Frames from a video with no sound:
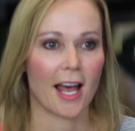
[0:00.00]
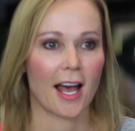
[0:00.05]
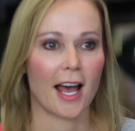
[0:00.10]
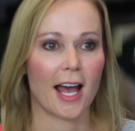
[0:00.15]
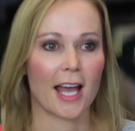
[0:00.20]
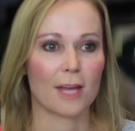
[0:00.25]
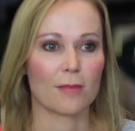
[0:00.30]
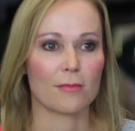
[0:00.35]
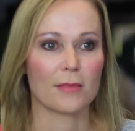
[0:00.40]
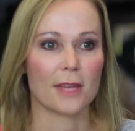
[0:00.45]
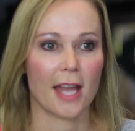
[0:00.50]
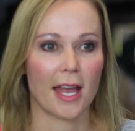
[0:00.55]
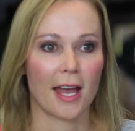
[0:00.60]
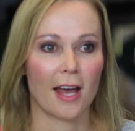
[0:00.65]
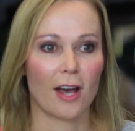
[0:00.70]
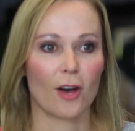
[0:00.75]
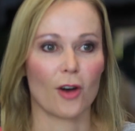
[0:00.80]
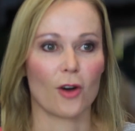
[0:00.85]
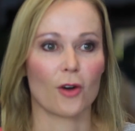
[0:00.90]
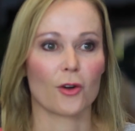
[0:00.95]
I am
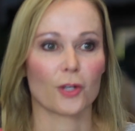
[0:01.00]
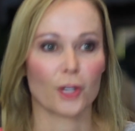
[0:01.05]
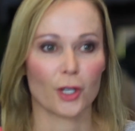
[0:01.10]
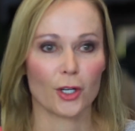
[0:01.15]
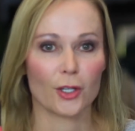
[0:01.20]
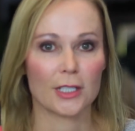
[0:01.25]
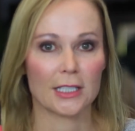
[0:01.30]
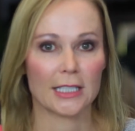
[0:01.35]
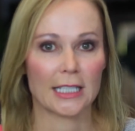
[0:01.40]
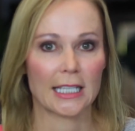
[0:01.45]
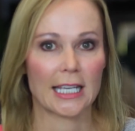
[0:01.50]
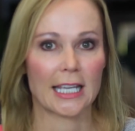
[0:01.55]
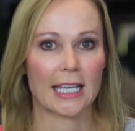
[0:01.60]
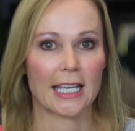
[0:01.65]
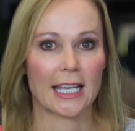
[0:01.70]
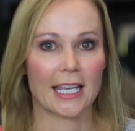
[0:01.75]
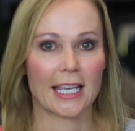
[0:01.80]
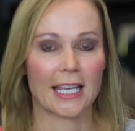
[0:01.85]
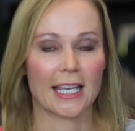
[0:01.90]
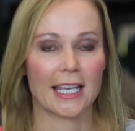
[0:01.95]
now currently
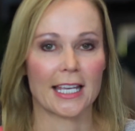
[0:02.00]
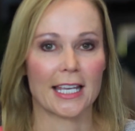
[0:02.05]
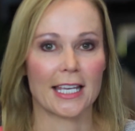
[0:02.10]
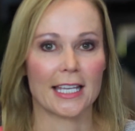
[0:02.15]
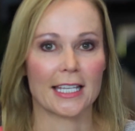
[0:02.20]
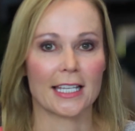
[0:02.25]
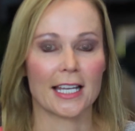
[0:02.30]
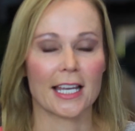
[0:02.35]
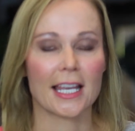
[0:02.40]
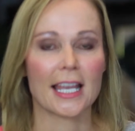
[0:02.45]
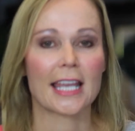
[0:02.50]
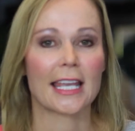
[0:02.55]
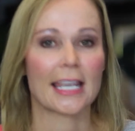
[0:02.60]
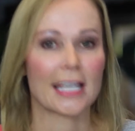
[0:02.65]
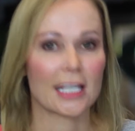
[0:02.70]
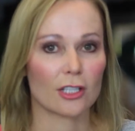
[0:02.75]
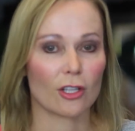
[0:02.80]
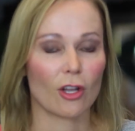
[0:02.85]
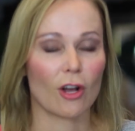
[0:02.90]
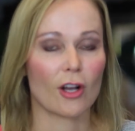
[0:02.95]
in
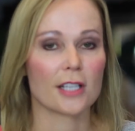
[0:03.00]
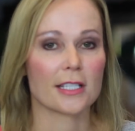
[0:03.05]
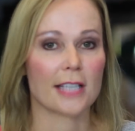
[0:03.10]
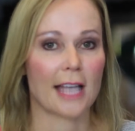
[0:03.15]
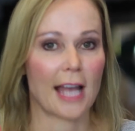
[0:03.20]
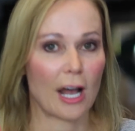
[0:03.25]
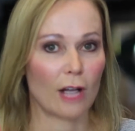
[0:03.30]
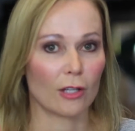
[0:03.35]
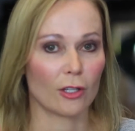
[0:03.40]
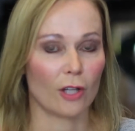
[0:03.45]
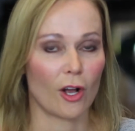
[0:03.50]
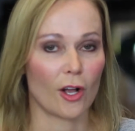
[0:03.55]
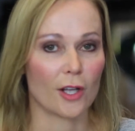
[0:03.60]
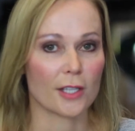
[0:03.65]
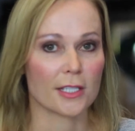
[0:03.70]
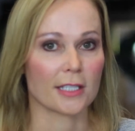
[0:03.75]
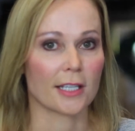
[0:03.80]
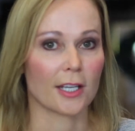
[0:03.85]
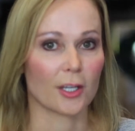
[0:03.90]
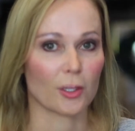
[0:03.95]
In-Laws,
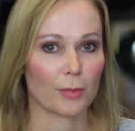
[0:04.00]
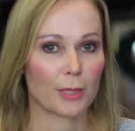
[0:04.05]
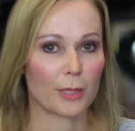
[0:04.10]
Outlaws, and Other